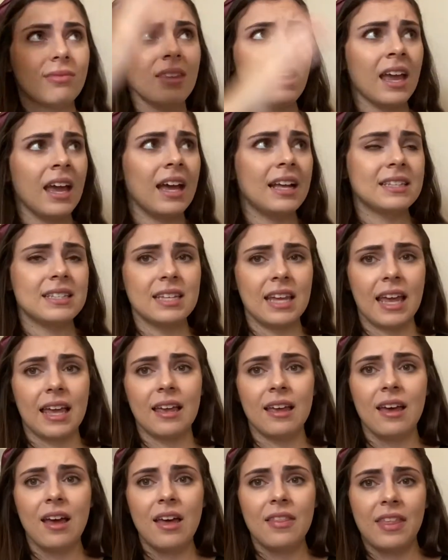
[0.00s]
it's like
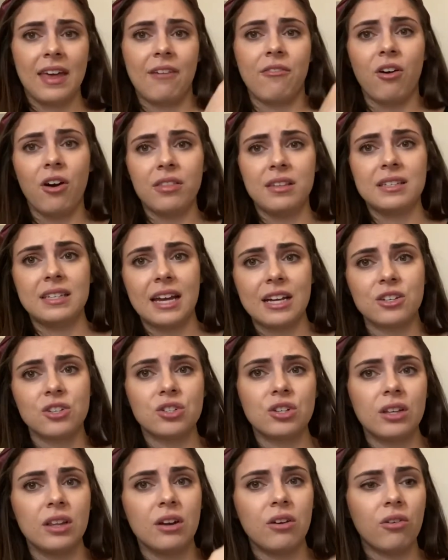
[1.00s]
they have all these
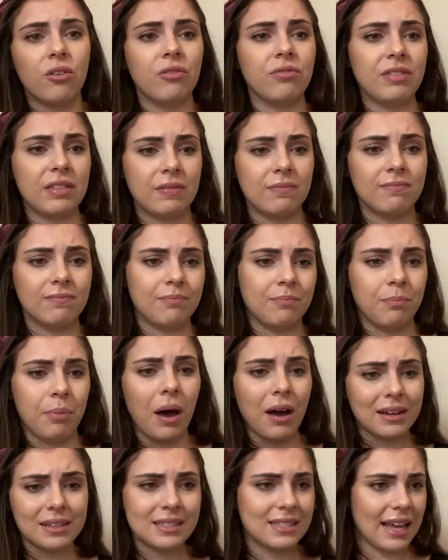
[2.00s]
extra little
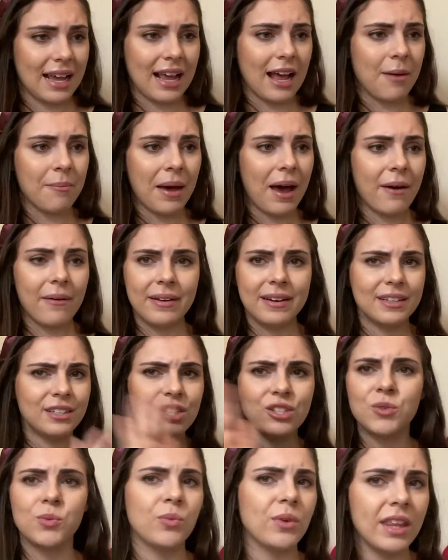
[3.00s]
pucks that come out, and it's
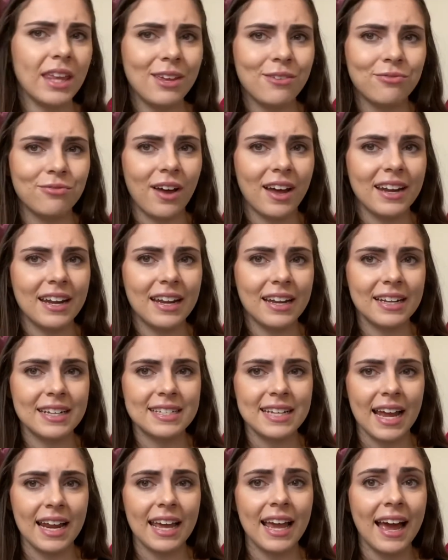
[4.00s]
just really fun and
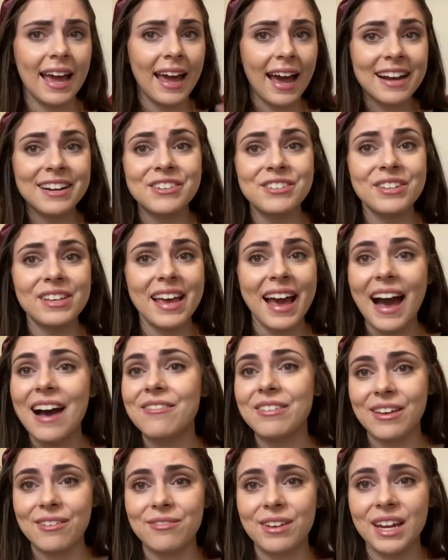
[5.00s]
exciting. I actually have
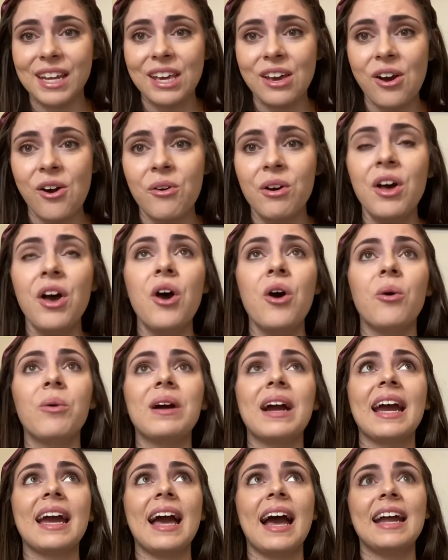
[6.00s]
a video where
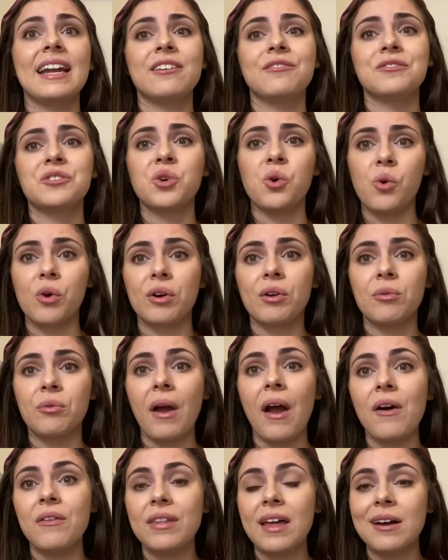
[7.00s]
I kind of toured
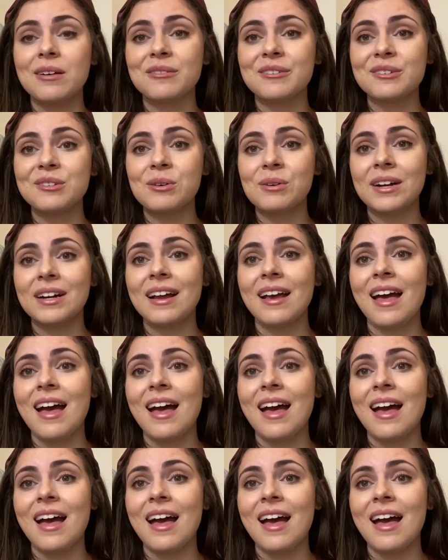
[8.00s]
around that resort,